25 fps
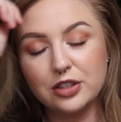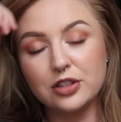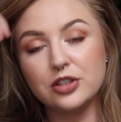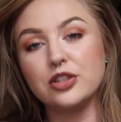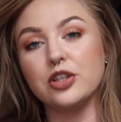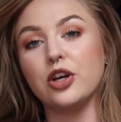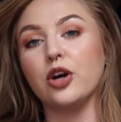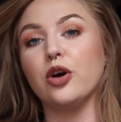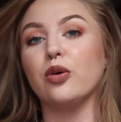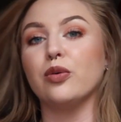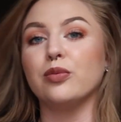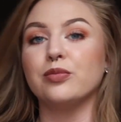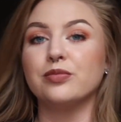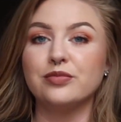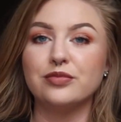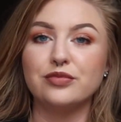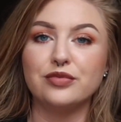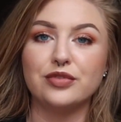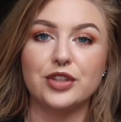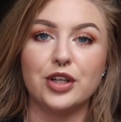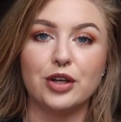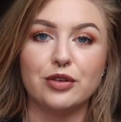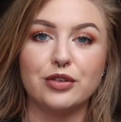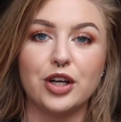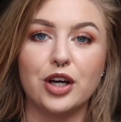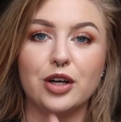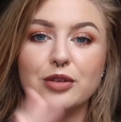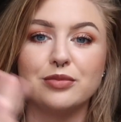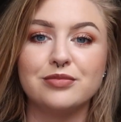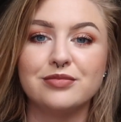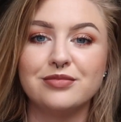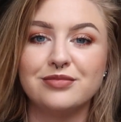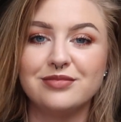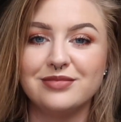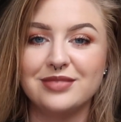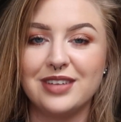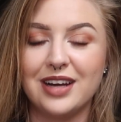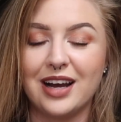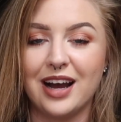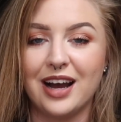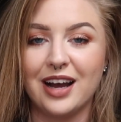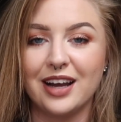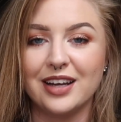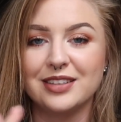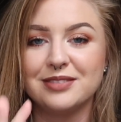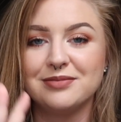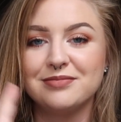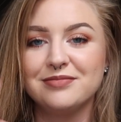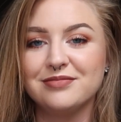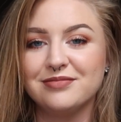So if you don't know,
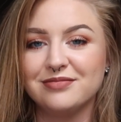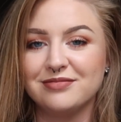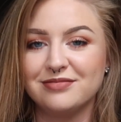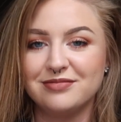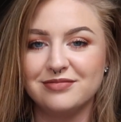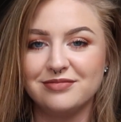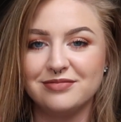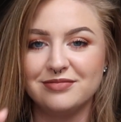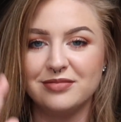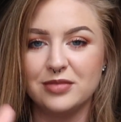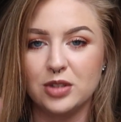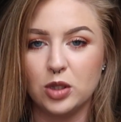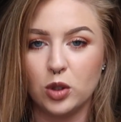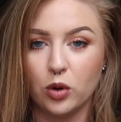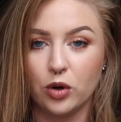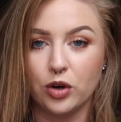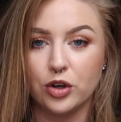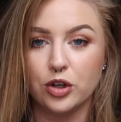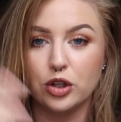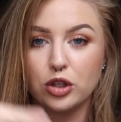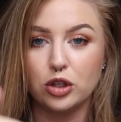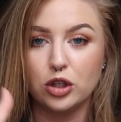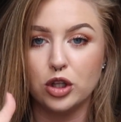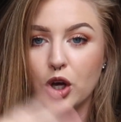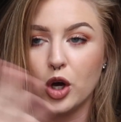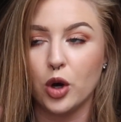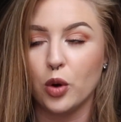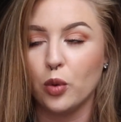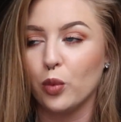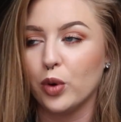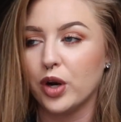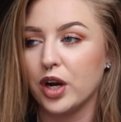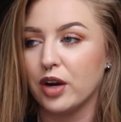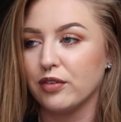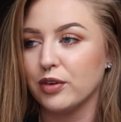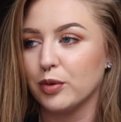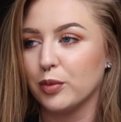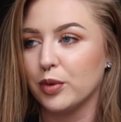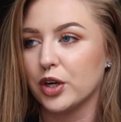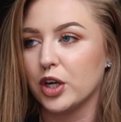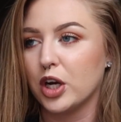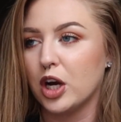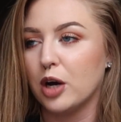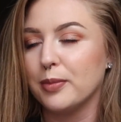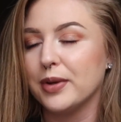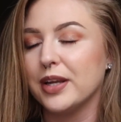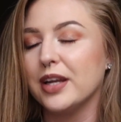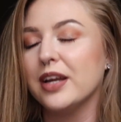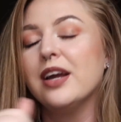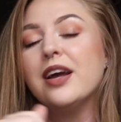hi, Lauren, Low, whatever you want to
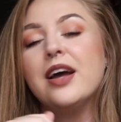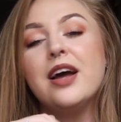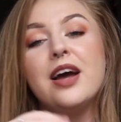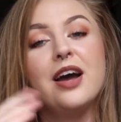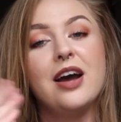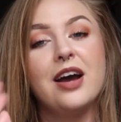call me.